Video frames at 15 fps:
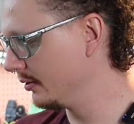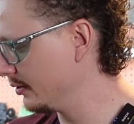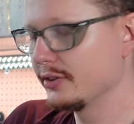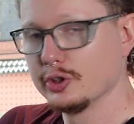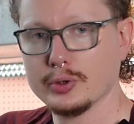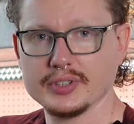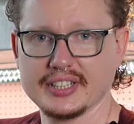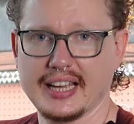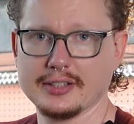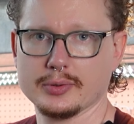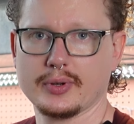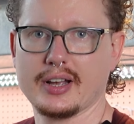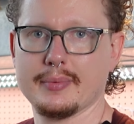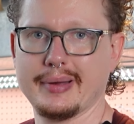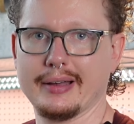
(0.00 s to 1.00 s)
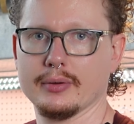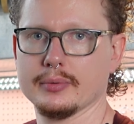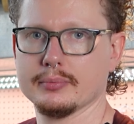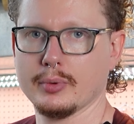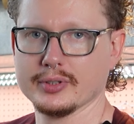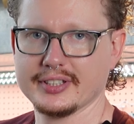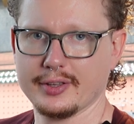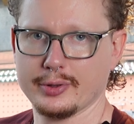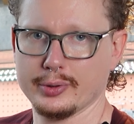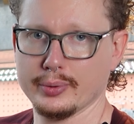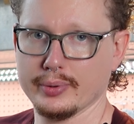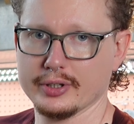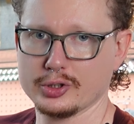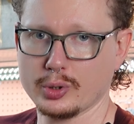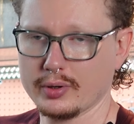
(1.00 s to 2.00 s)
New designs will come out mostly through
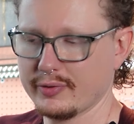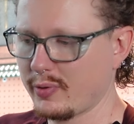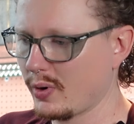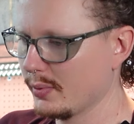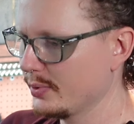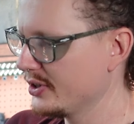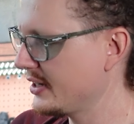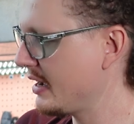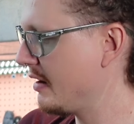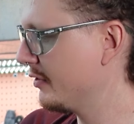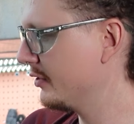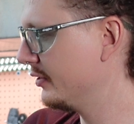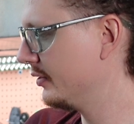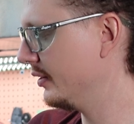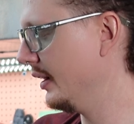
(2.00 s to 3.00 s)
the short form stuff,